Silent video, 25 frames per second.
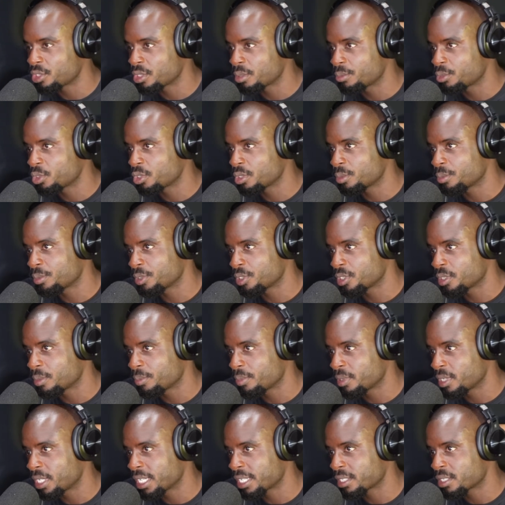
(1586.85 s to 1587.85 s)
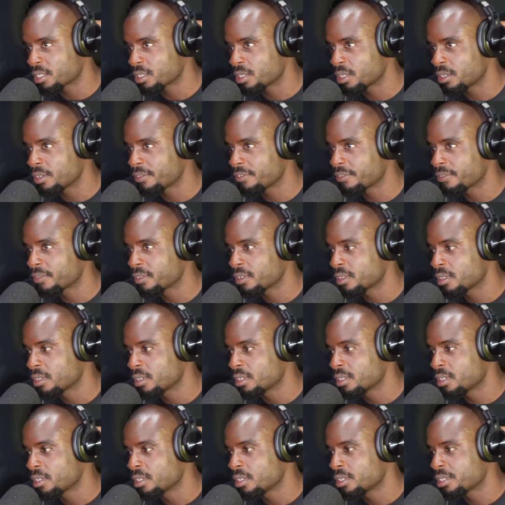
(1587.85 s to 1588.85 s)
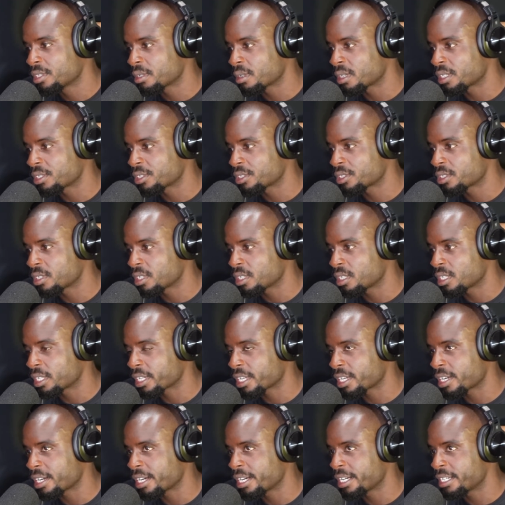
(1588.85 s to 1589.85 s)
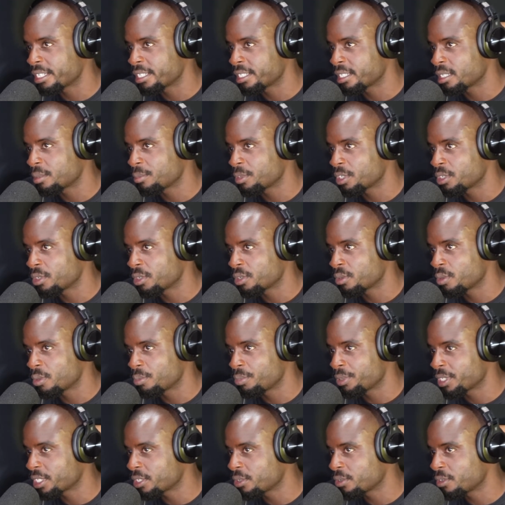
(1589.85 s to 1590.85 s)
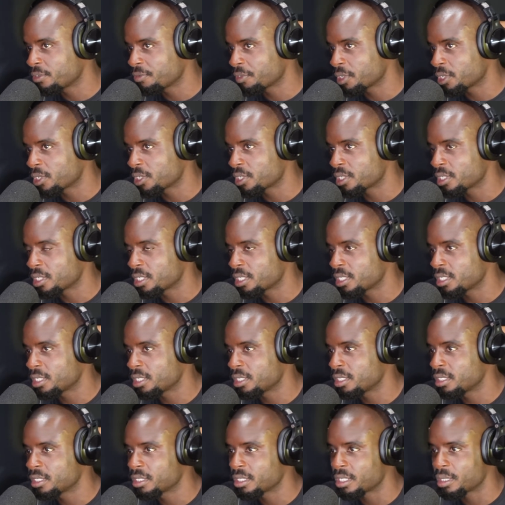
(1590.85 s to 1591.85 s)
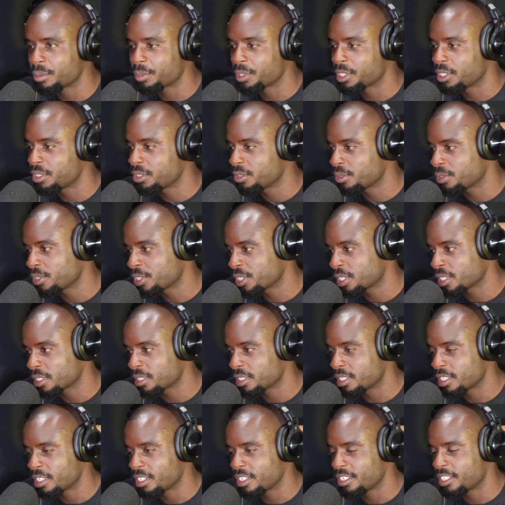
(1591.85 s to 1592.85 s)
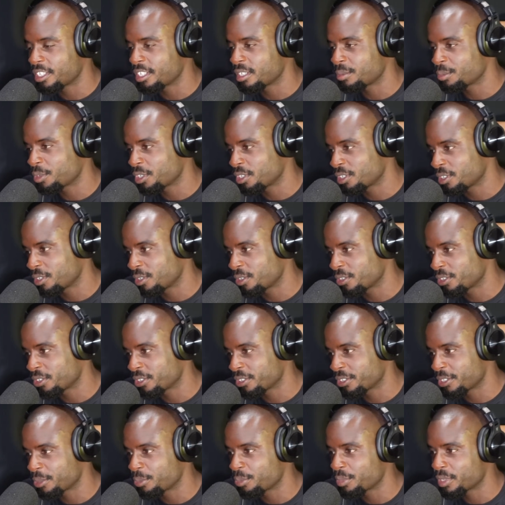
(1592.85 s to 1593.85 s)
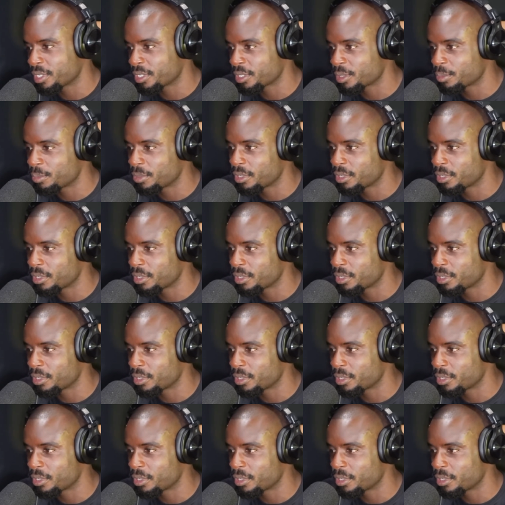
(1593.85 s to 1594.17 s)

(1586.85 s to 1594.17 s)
jump, mm-hmm. triple jump, and that stuff. So I just thought like, all right, I'm gonna go to a big university. I'm gonna do sick there, then I'm gonna go to the Olympics.